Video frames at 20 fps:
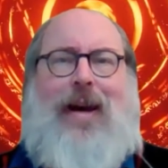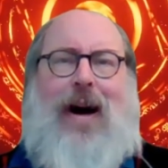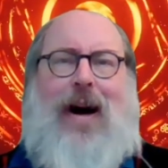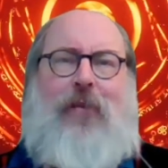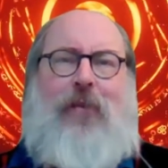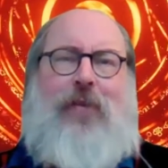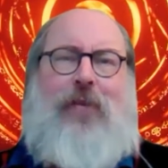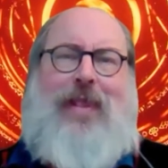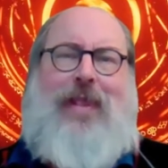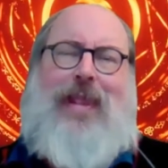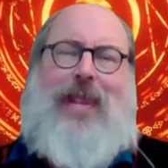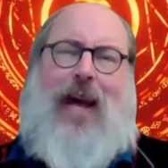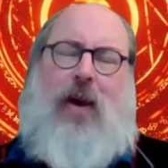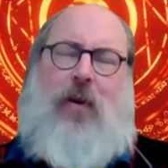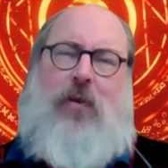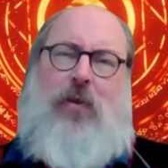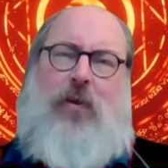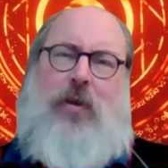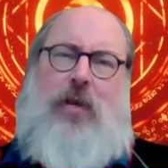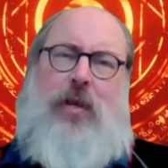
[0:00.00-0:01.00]
of
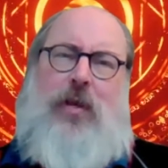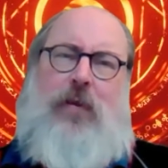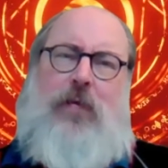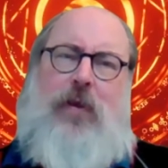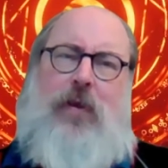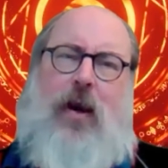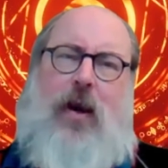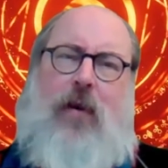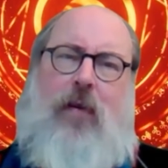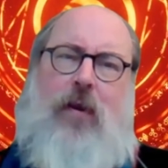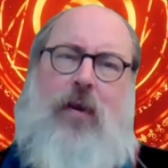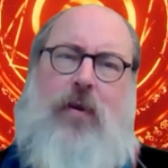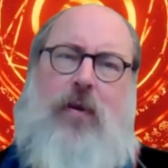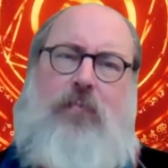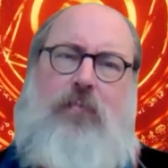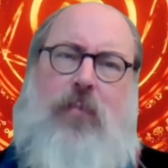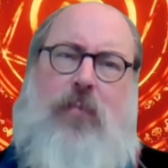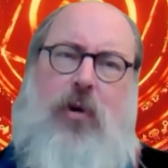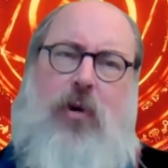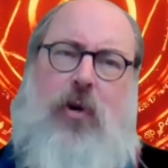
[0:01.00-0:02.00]
thousands of terrorist
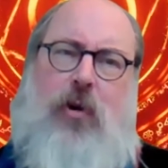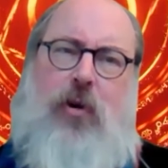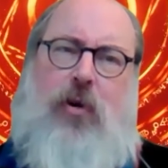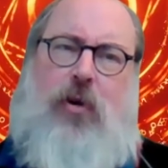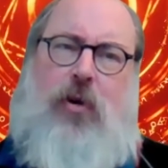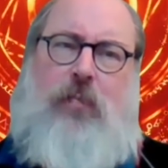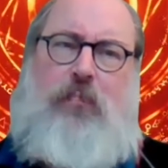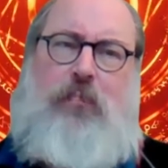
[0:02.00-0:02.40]
murders,